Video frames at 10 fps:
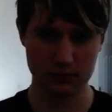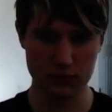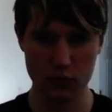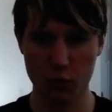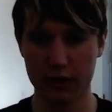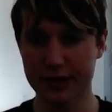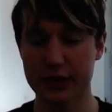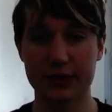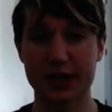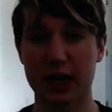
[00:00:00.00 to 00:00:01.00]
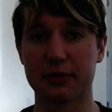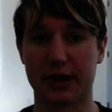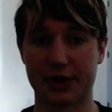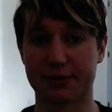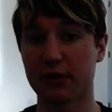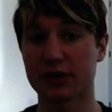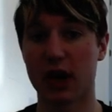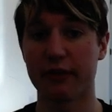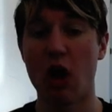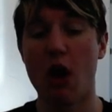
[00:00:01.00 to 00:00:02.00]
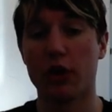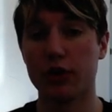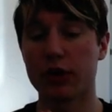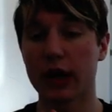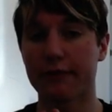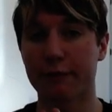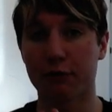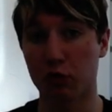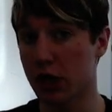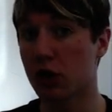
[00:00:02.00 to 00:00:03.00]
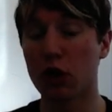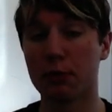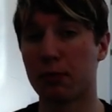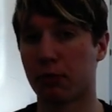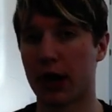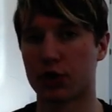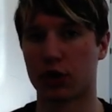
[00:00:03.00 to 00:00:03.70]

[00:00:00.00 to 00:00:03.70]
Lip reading: Well, you know, there's a couple things. First off, you get free global pressure.